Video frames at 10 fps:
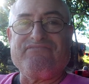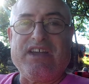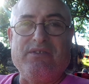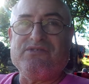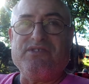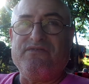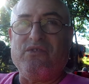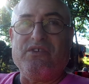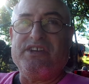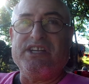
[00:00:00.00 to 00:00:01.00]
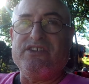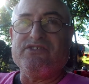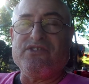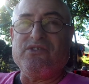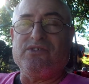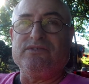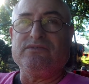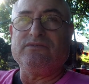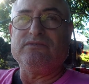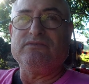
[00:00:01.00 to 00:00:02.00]
I was only 14 years old,
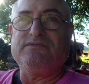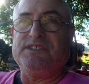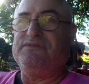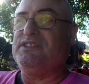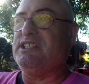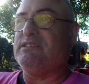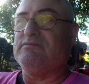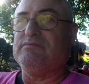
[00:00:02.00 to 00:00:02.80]
15.